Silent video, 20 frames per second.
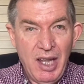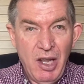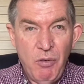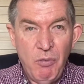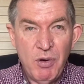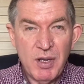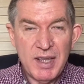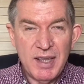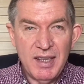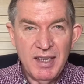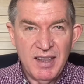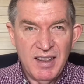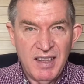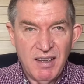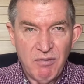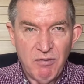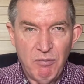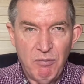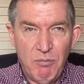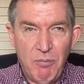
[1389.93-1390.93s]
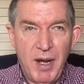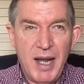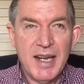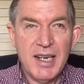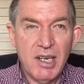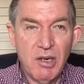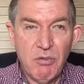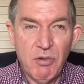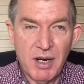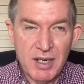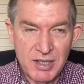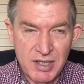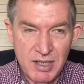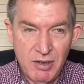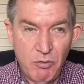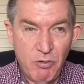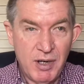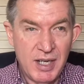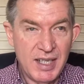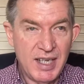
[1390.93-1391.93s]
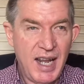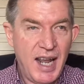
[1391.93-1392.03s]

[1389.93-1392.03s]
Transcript: with the mighty rushing wind,